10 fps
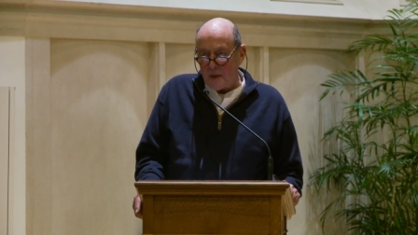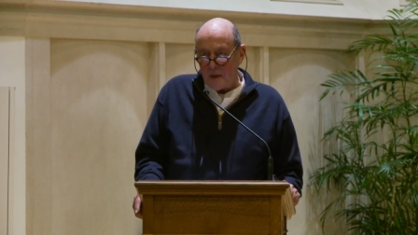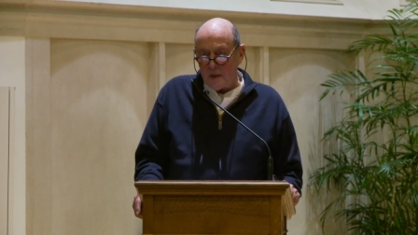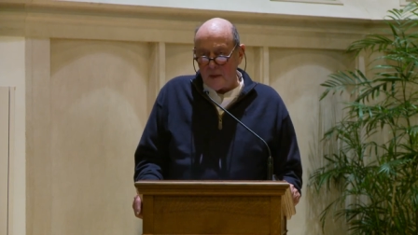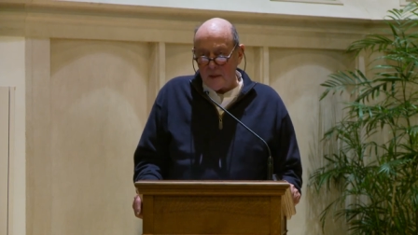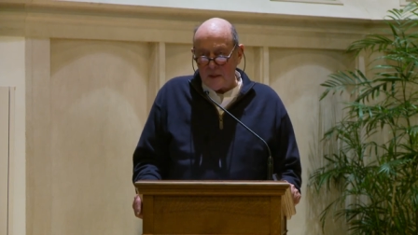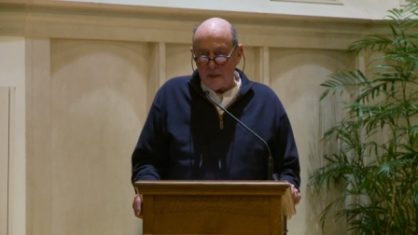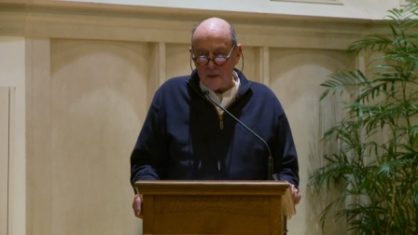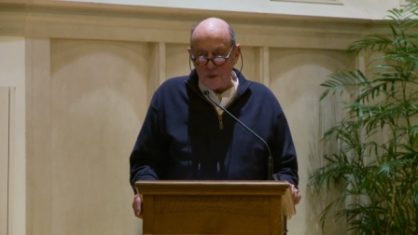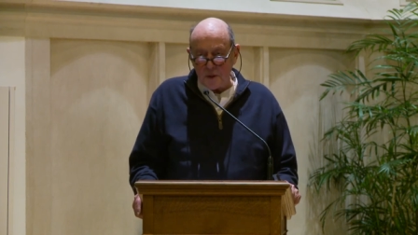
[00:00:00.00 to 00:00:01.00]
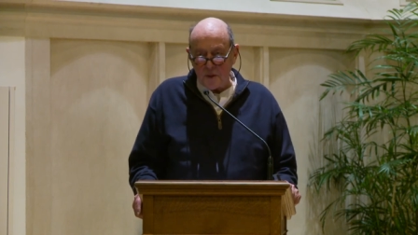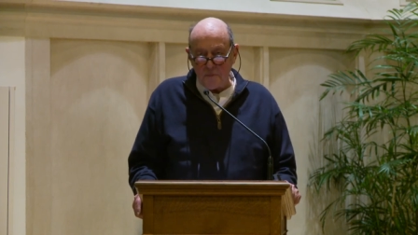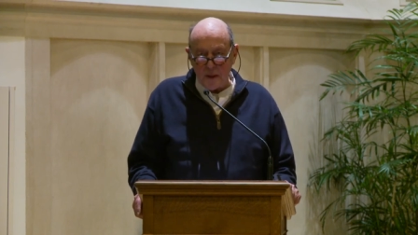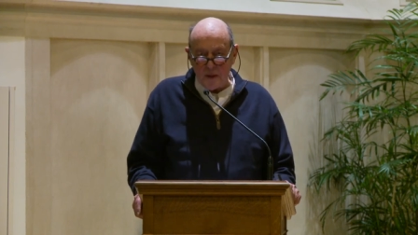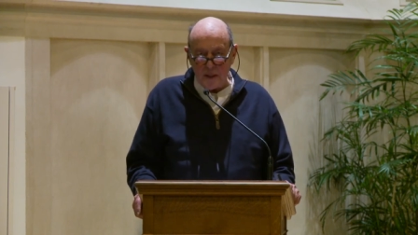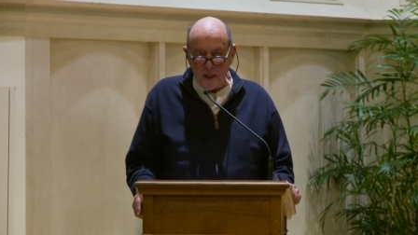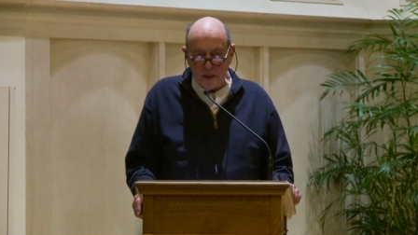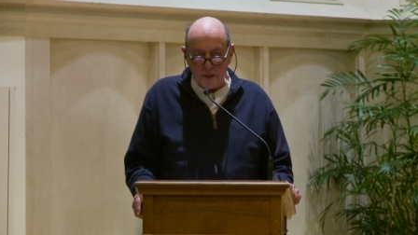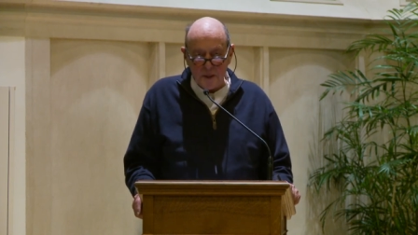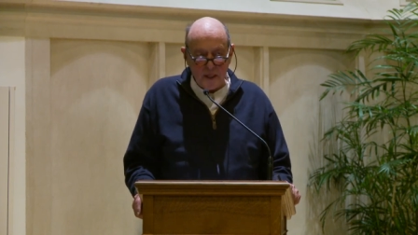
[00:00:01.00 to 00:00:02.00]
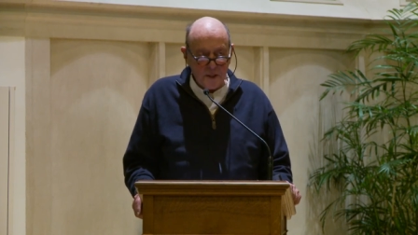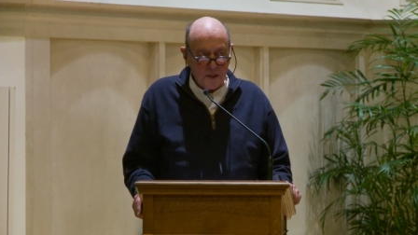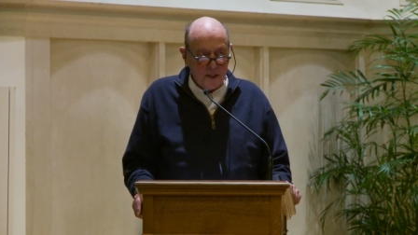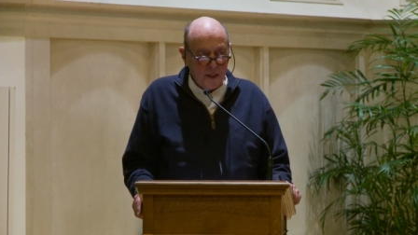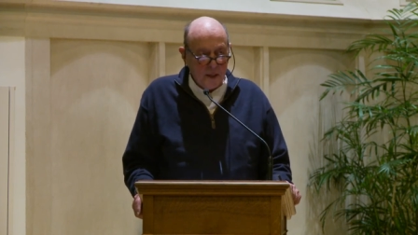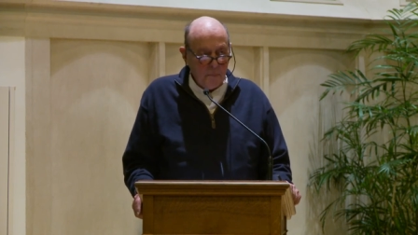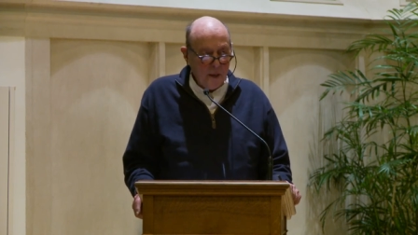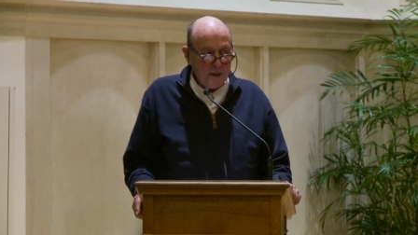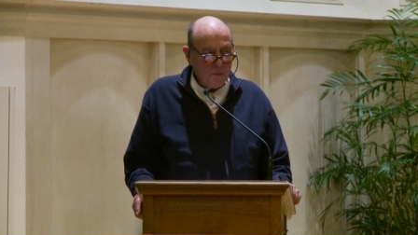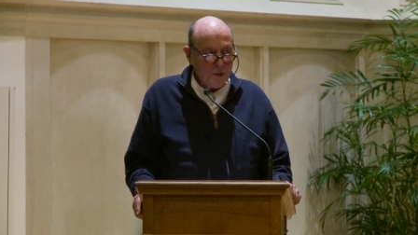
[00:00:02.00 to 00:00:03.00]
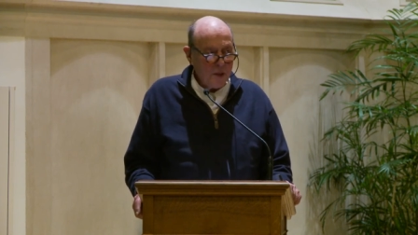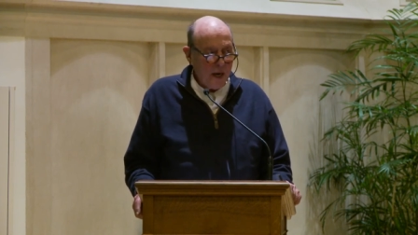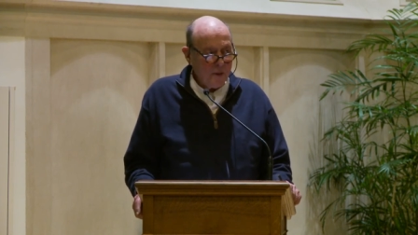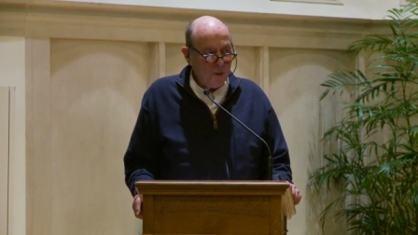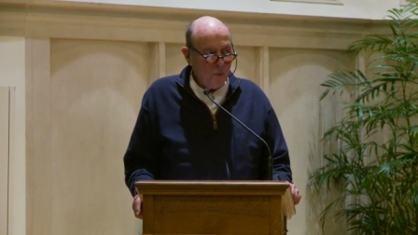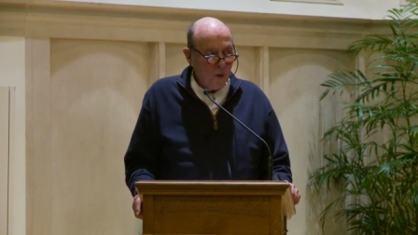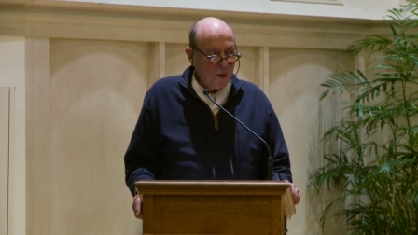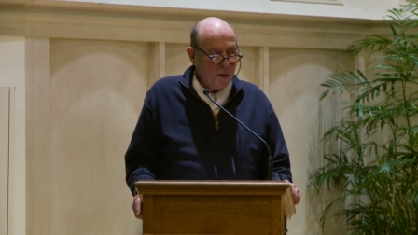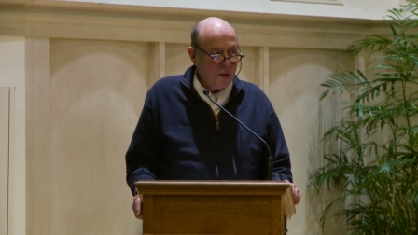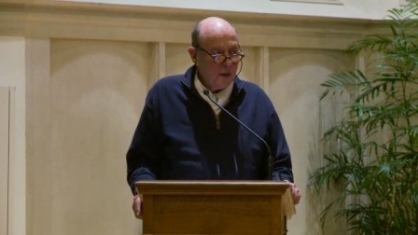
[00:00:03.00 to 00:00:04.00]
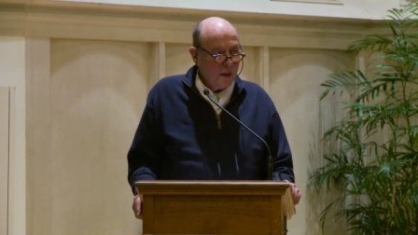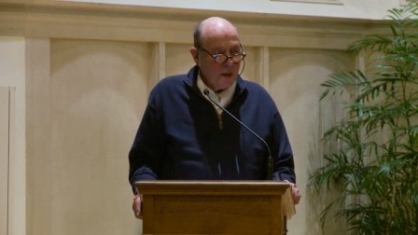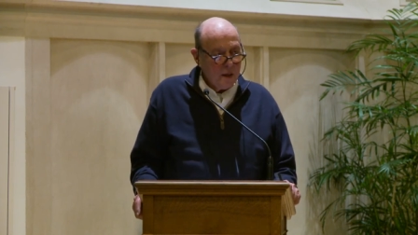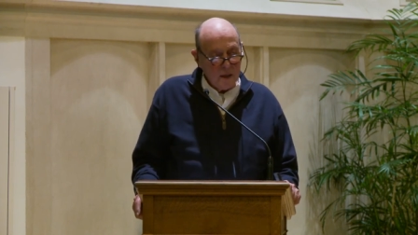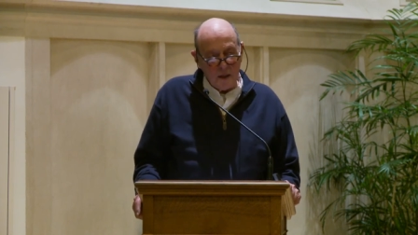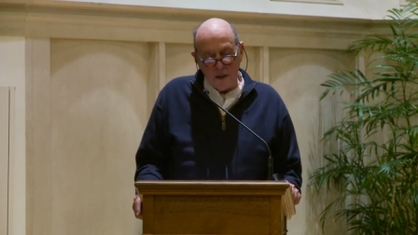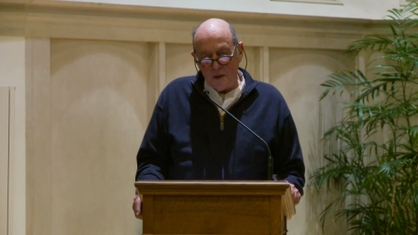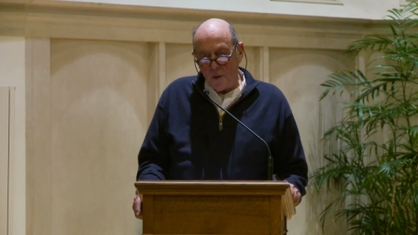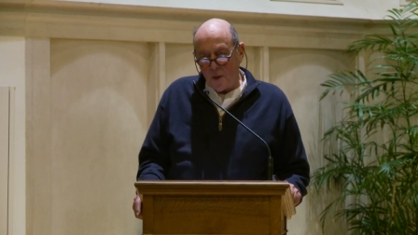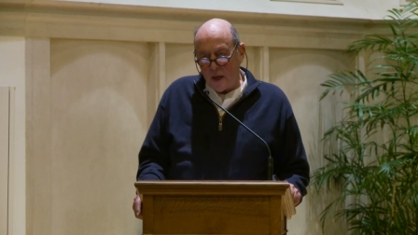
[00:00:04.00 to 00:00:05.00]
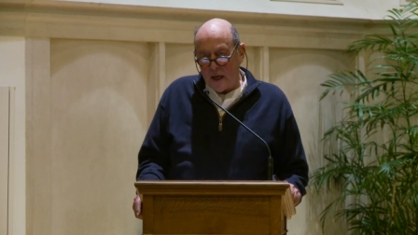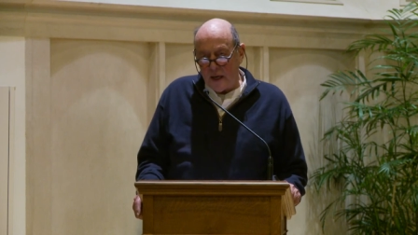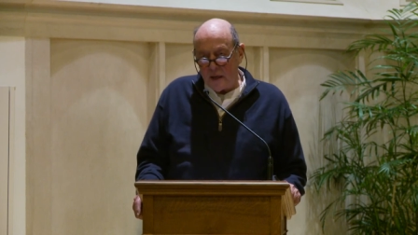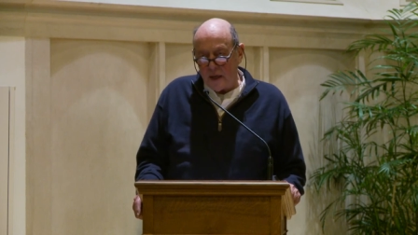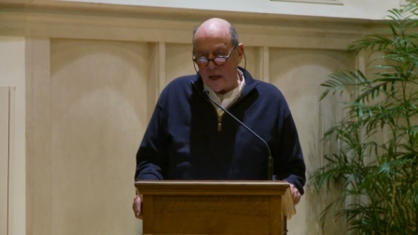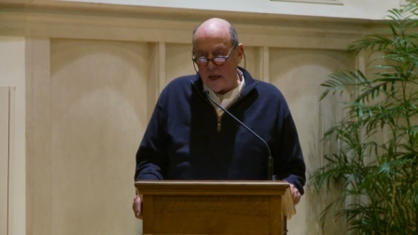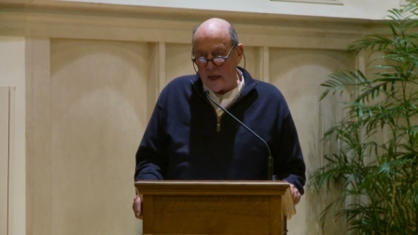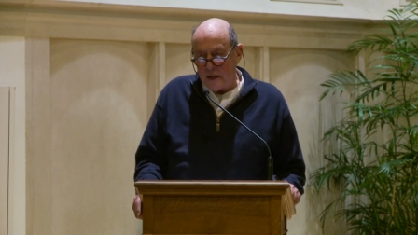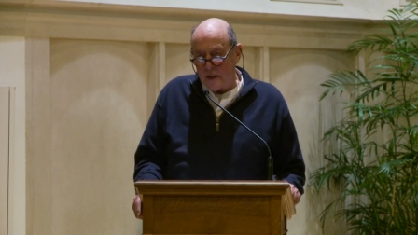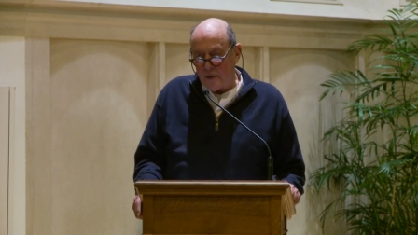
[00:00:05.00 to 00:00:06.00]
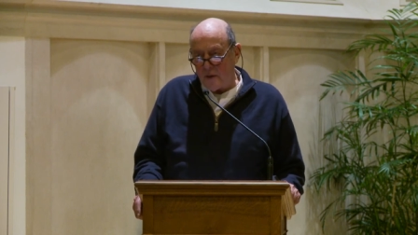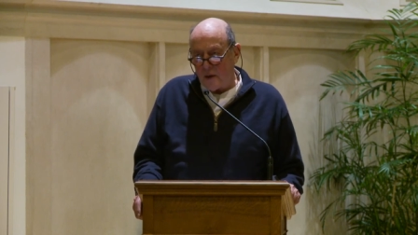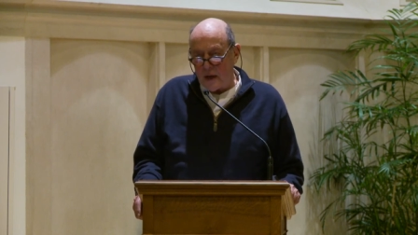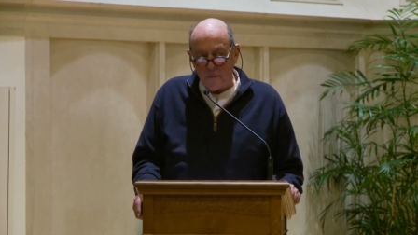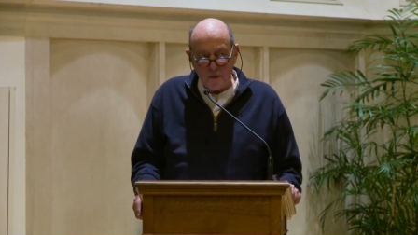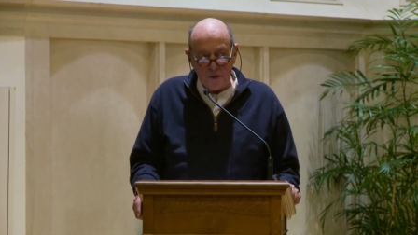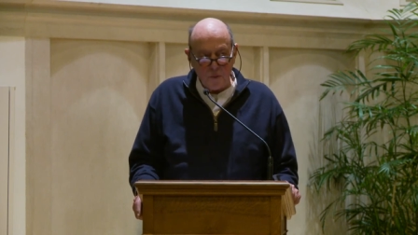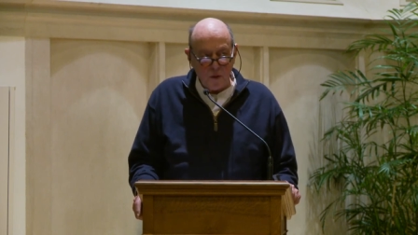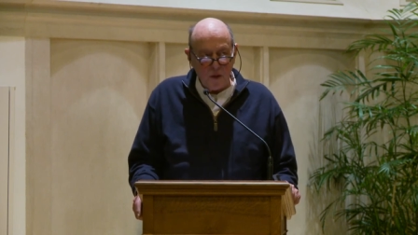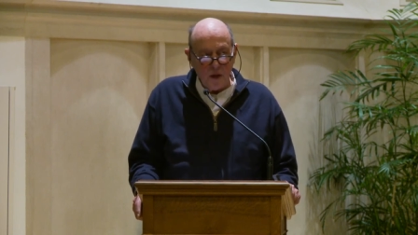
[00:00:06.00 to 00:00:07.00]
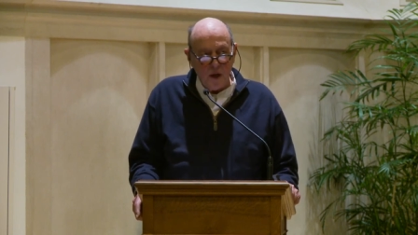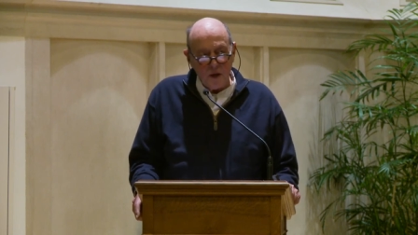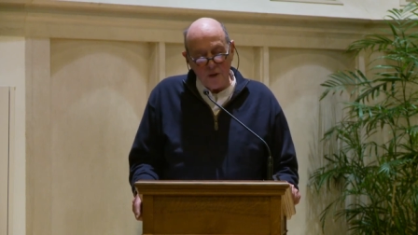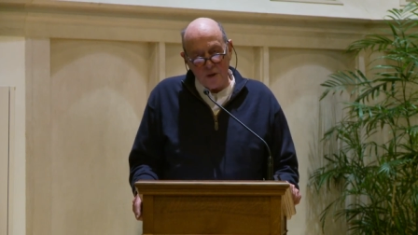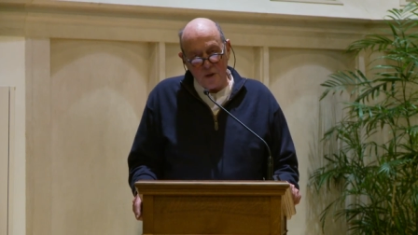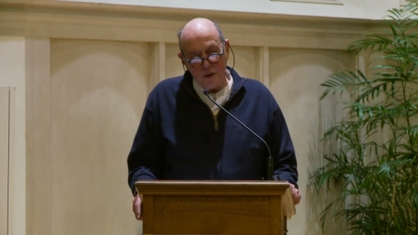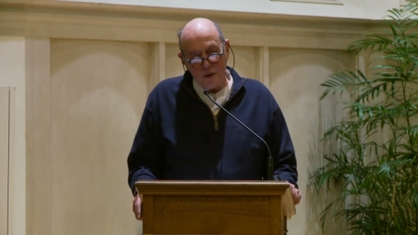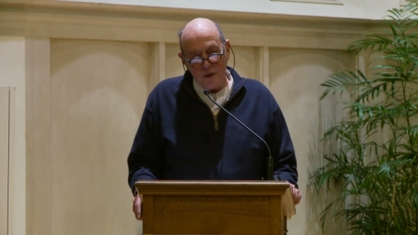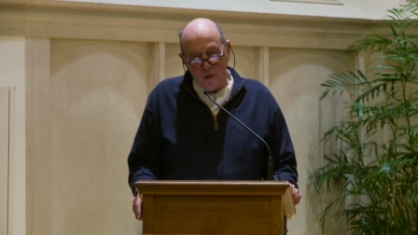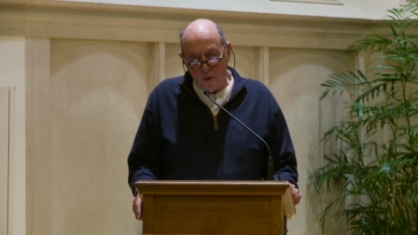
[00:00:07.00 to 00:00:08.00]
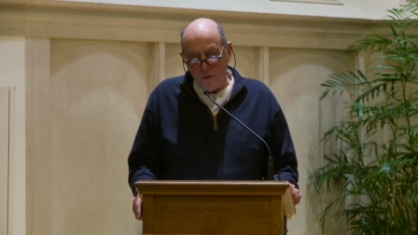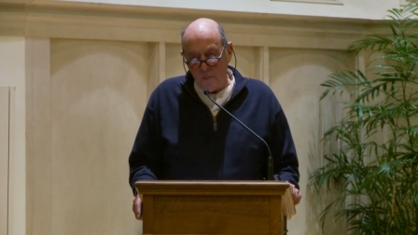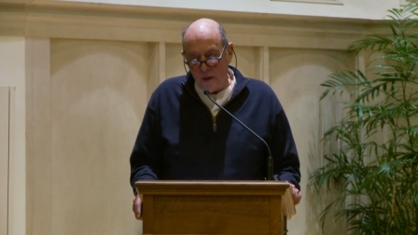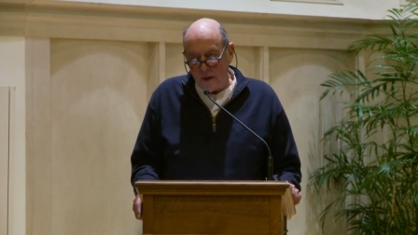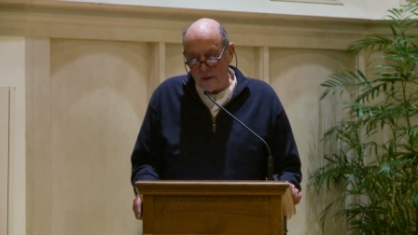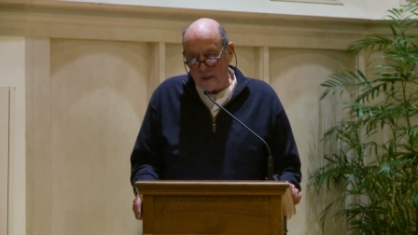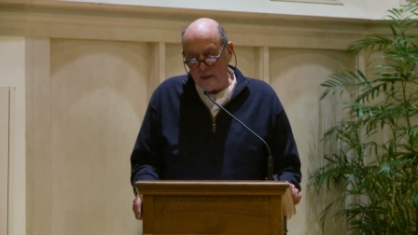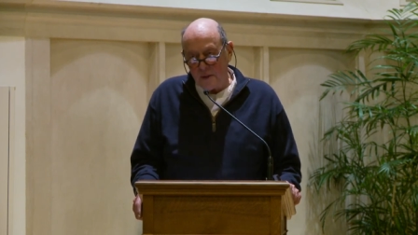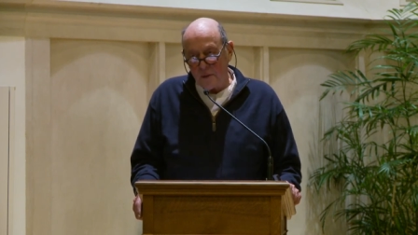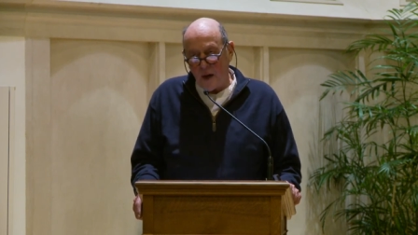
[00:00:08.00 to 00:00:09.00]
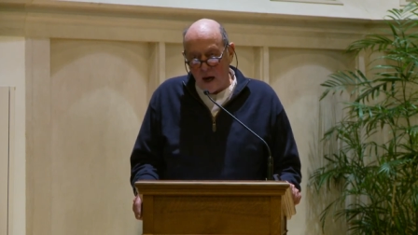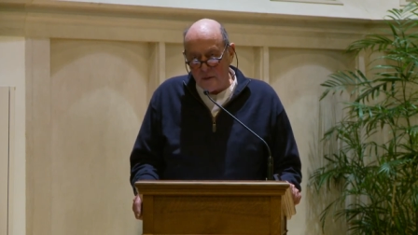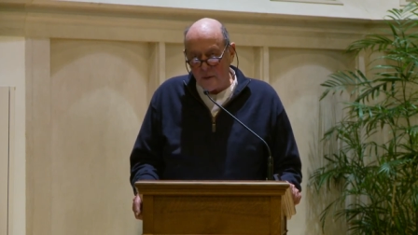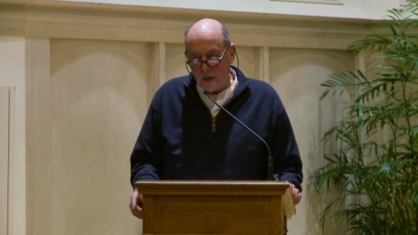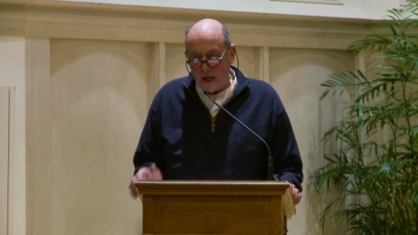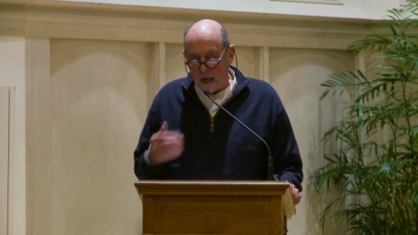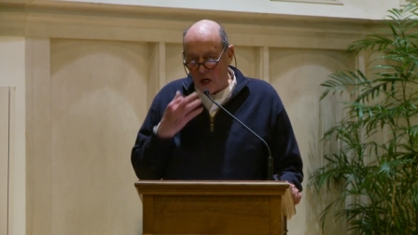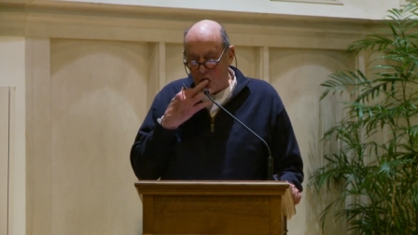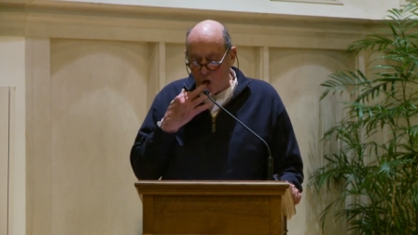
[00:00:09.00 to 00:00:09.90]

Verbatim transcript: uh, in the sort of Mary Douglas sense. Mud was neither water uh, nor land, and their efforts were to turn all the mud into either land